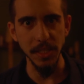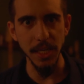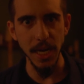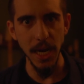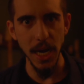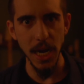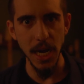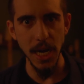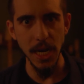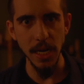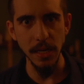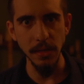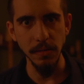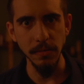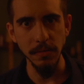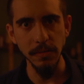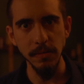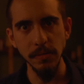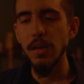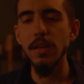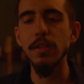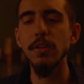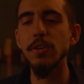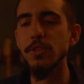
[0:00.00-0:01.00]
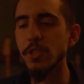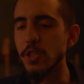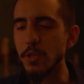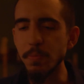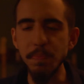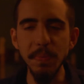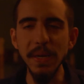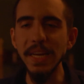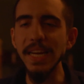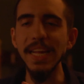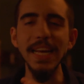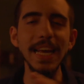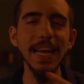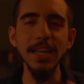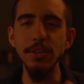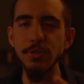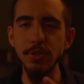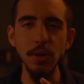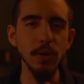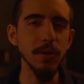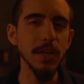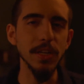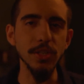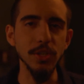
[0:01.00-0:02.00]
Day. There's a speedy
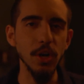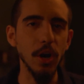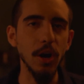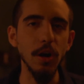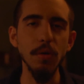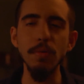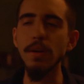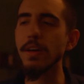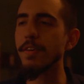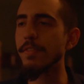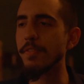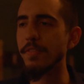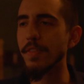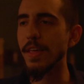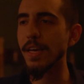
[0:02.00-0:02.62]
intro guitar riff